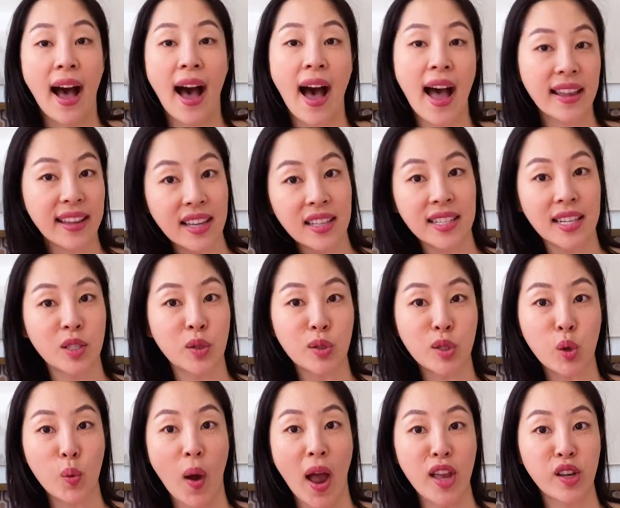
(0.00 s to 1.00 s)
I guess that's
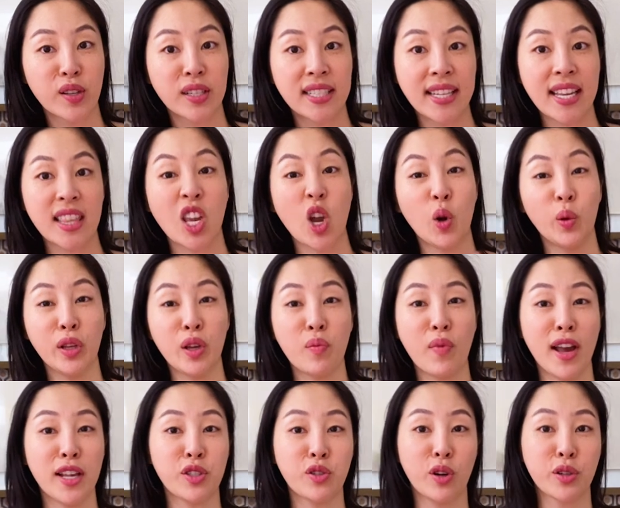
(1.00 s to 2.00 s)
also why I can say the only
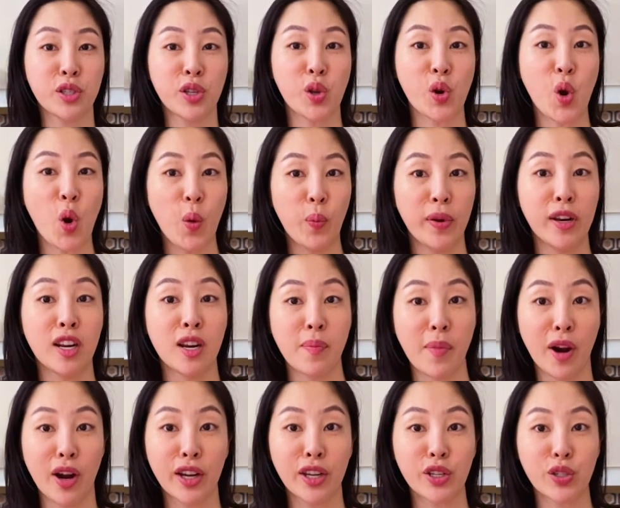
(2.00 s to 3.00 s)
restaurants that are open in
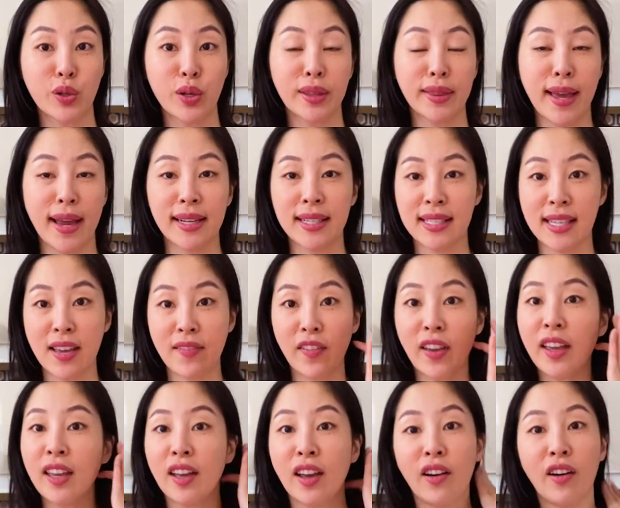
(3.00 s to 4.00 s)
America during
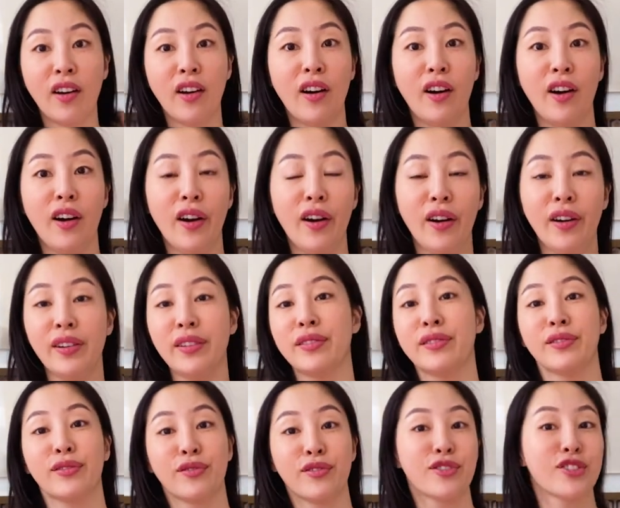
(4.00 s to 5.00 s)
Thanksgiving are
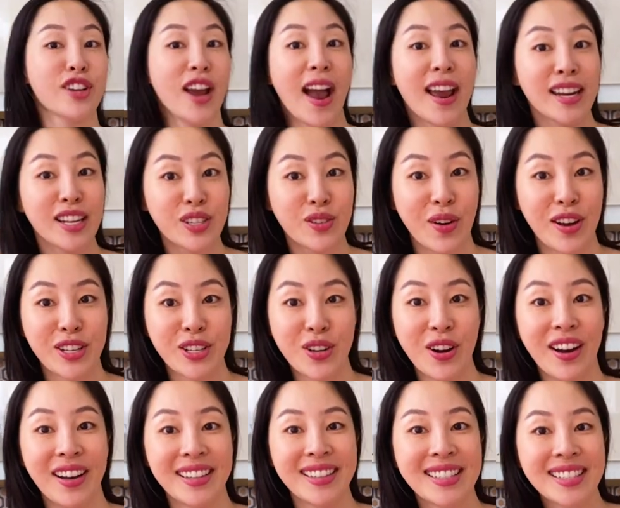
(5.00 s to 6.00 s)
Chinese
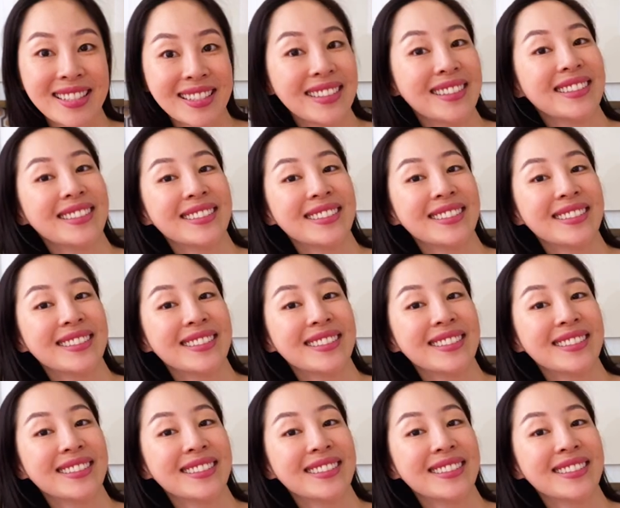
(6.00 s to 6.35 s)
restaurants.